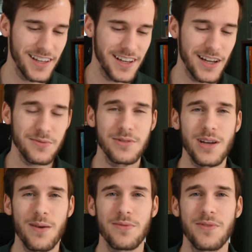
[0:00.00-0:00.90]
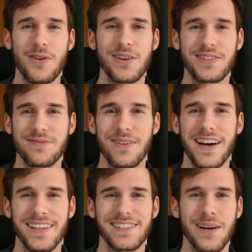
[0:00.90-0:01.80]
as we saw before, isn't
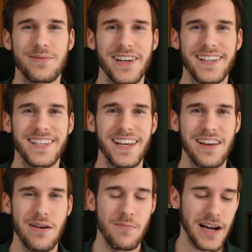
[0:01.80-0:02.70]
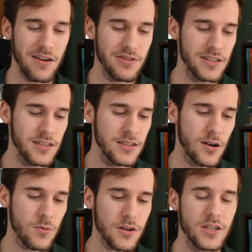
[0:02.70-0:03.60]
my subject. But I really,
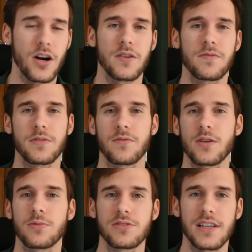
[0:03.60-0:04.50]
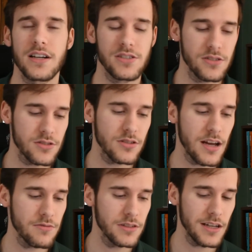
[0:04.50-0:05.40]
worked hard for the verbal section, so
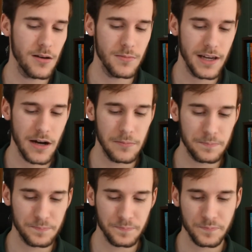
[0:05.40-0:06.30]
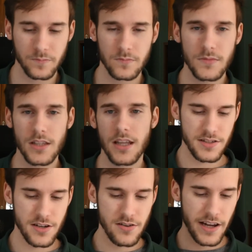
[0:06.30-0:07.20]
that really helped me out.
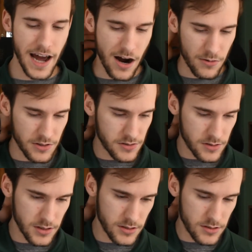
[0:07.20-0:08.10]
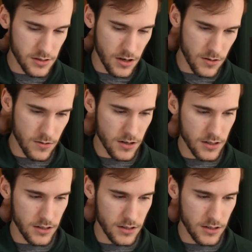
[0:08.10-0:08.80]
Volunteering hours. So